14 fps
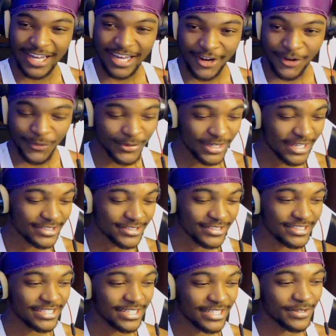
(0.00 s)
I hope you guys
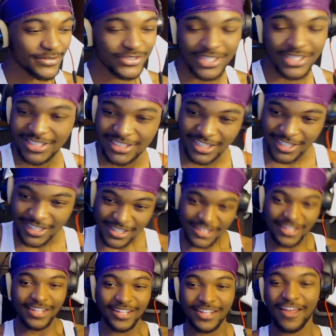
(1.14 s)
understand what I'm trying to
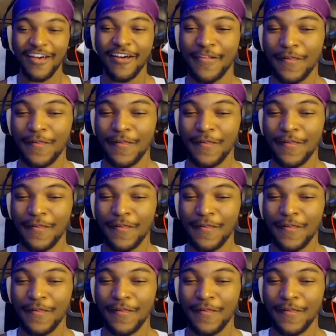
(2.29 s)
say.